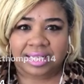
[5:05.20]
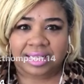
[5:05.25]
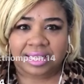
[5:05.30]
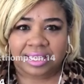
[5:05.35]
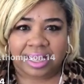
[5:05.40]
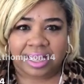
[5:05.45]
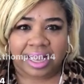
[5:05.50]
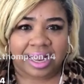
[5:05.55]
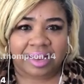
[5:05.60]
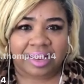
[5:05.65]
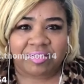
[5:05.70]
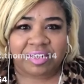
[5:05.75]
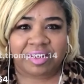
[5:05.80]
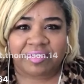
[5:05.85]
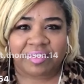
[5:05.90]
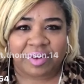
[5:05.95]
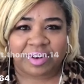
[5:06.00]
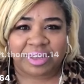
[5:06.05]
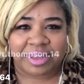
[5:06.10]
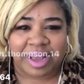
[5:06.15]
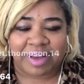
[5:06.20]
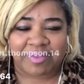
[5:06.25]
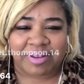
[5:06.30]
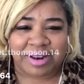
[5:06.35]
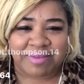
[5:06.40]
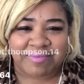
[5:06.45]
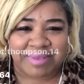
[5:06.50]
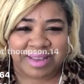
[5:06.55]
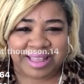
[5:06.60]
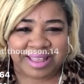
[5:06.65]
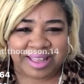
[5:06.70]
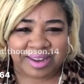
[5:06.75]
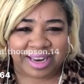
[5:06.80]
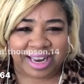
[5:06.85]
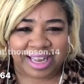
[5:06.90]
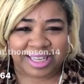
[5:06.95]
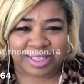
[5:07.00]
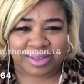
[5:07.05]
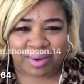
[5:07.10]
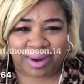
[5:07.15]
I haven't even only I've only been there
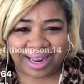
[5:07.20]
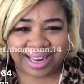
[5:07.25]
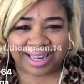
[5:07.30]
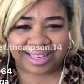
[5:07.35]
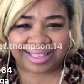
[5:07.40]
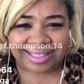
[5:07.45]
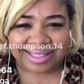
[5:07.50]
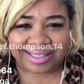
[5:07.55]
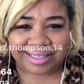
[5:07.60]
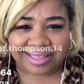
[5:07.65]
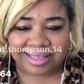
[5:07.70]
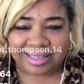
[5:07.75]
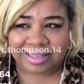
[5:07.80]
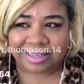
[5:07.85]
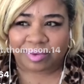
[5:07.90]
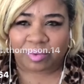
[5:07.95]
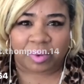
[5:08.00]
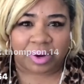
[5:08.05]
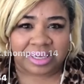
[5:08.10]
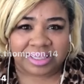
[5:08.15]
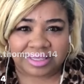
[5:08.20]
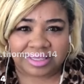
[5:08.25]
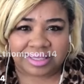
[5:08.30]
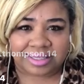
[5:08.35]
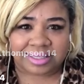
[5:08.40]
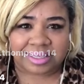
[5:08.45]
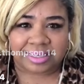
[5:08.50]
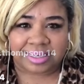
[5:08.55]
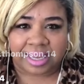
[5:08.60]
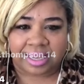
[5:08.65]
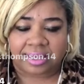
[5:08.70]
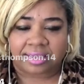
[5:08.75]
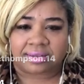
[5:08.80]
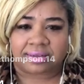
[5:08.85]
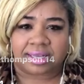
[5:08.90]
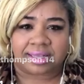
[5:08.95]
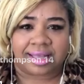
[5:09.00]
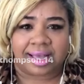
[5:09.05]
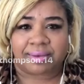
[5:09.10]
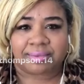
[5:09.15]
like twice. Once to sit down,
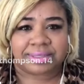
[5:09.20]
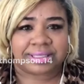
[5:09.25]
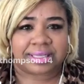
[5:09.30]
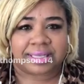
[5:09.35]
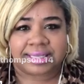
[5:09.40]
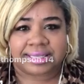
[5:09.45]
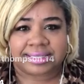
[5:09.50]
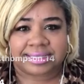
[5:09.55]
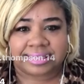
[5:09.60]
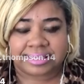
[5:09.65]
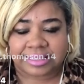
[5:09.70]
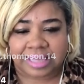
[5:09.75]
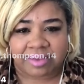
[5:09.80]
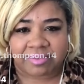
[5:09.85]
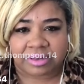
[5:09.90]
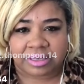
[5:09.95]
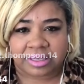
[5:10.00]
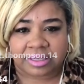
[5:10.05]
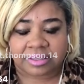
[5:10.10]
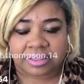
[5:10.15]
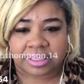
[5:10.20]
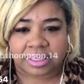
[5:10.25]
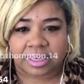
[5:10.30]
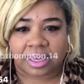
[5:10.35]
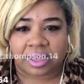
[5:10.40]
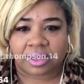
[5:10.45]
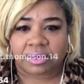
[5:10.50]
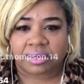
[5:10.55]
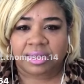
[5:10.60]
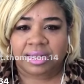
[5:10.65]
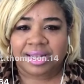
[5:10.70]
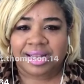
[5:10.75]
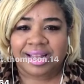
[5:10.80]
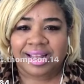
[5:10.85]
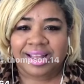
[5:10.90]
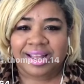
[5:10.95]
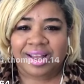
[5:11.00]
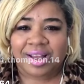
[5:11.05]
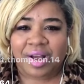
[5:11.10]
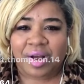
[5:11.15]
and that was like seven years ago.
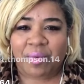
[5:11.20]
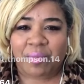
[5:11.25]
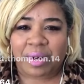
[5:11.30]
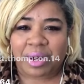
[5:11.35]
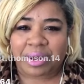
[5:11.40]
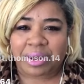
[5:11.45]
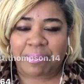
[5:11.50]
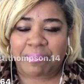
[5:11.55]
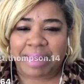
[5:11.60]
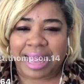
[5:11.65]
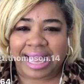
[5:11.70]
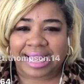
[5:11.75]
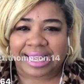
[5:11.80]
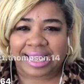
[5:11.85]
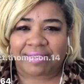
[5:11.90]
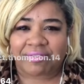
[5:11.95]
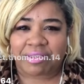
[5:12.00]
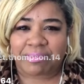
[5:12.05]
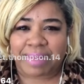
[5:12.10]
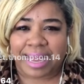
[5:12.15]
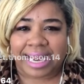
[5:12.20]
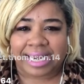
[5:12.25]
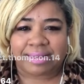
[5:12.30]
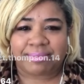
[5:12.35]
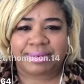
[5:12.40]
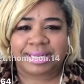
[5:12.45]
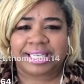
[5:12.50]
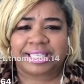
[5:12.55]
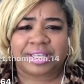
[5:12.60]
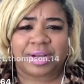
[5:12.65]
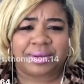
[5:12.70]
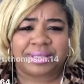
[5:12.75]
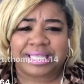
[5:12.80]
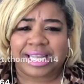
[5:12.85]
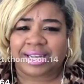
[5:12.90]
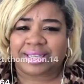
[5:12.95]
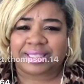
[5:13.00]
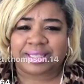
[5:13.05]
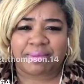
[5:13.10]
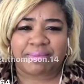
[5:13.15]
Welcome back, everybody. Please go
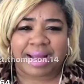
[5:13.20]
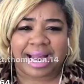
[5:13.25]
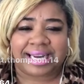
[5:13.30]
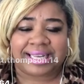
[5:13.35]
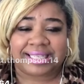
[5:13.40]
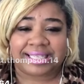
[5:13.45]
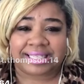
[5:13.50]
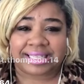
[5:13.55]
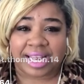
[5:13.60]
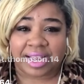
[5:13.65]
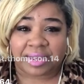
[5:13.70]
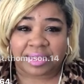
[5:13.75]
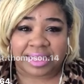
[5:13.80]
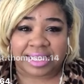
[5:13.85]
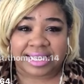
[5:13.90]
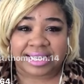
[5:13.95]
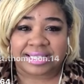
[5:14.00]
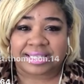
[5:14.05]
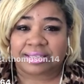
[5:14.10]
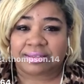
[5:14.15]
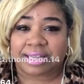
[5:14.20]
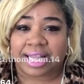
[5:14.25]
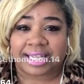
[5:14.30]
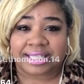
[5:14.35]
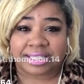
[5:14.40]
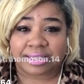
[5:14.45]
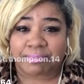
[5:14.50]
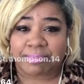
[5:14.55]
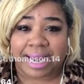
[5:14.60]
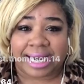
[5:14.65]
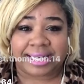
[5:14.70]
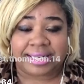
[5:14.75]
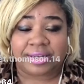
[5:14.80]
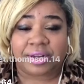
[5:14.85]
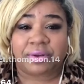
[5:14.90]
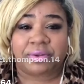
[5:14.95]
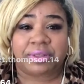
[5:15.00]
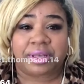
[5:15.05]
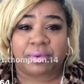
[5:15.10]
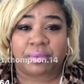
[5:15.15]
tell somebody, share this, let somebody
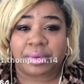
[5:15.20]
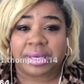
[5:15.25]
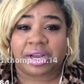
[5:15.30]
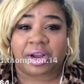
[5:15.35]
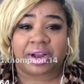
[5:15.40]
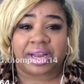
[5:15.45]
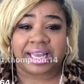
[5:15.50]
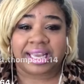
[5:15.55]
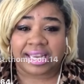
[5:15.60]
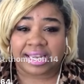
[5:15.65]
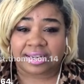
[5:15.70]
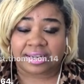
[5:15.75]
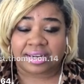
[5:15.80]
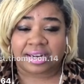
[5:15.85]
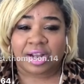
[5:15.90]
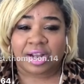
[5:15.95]
know that we are here.